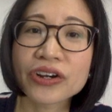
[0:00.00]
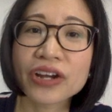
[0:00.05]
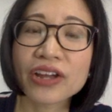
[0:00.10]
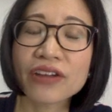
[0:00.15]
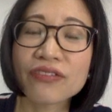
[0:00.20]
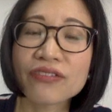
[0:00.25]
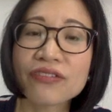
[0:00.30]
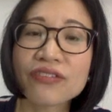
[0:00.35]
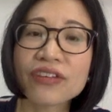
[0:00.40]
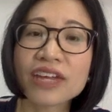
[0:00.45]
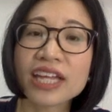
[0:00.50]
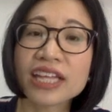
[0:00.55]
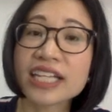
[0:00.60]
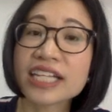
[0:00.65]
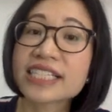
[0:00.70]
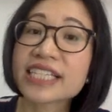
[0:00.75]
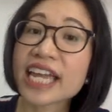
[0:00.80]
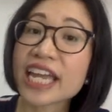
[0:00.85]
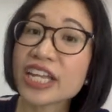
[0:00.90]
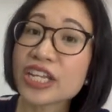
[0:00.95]
if it
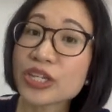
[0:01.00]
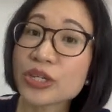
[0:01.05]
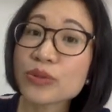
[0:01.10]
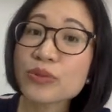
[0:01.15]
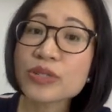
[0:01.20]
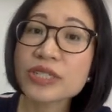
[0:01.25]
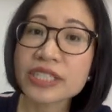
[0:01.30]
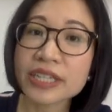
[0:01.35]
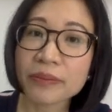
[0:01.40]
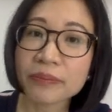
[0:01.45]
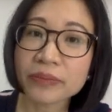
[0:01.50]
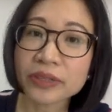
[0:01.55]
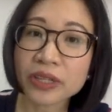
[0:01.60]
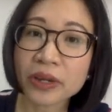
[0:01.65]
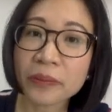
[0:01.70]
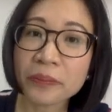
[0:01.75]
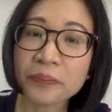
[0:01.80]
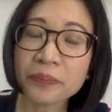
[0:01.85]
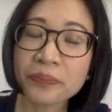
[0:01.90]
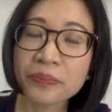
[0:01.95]
is a new
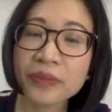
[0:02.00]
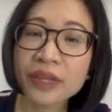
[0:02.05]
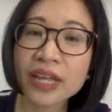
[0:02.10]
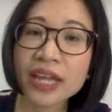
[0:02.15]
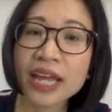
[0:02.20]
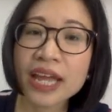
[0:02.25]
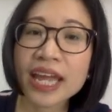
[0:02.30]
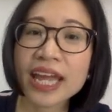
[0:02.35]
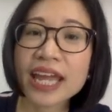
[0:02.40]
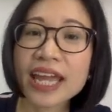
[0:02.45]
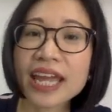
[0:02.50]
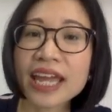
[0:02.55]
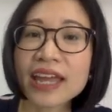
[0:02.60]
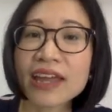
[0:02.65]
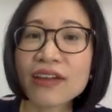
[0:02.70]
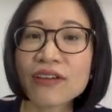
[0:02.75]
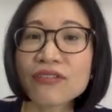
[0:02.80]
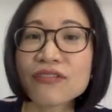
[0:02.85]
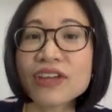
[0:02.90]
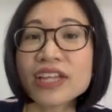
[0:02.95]
symptom,
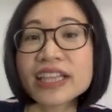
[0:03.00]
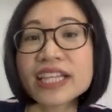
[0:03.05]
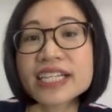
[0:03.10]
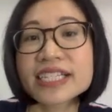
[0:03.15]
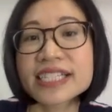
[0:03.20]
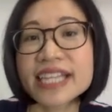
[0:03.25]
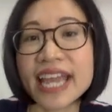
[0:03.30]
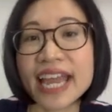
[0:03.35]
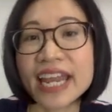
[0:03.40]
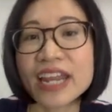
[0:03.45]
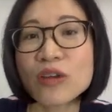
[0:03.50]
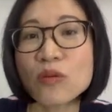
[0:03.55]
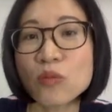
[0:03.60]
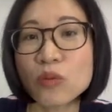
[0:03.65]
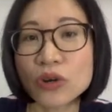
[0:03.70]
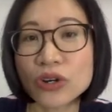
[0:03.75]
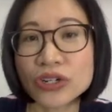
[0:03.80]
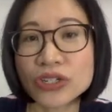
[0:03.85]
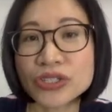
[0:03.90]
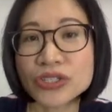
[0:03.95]
if it is getting
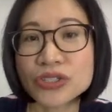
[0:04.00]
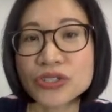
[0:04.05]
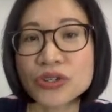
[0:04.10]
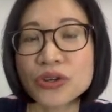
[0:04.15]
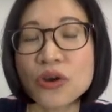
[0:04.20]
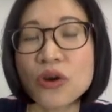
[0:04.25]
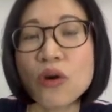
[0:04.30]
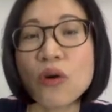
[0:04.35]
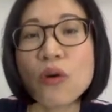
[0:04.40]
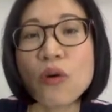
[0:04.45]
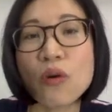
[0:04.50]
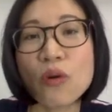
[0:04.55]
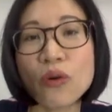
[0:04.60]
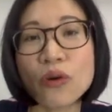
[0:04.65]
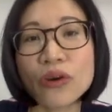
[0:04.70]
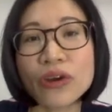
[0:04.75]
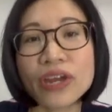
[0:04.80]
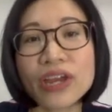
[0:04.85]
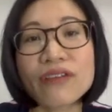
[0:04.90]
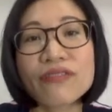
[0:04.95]
worse,
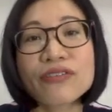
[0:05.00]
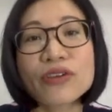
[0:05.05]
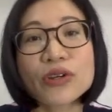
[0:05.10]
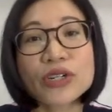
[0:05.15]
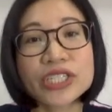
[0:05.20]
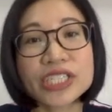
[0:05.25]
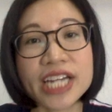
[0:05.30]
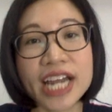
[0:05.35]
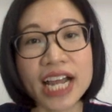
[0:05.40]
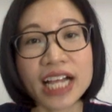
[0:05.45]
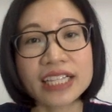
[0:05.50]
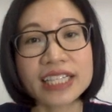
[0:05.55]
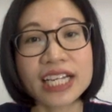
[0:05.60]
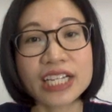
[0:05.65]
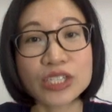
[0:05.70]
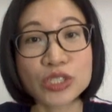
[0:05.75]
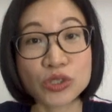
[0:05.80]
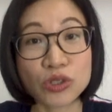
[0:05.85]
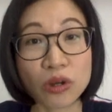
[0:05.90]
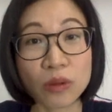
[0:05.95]
or if your child
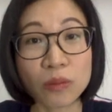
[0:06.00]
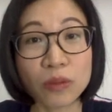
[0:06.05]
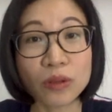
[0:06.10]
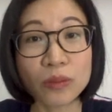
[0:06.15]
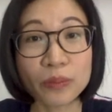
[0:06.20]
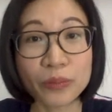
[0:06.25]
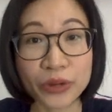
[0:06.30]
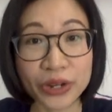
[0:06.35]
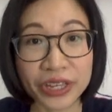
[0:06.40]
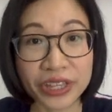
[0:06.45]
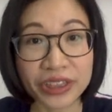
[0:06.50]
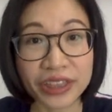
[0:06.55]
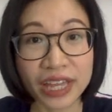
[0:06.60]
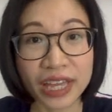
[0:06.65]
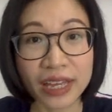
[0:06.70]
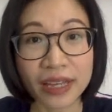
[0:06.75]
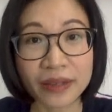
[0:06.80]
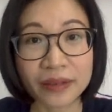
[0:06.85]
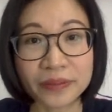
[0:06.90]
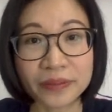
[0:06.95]
has trouble breathing.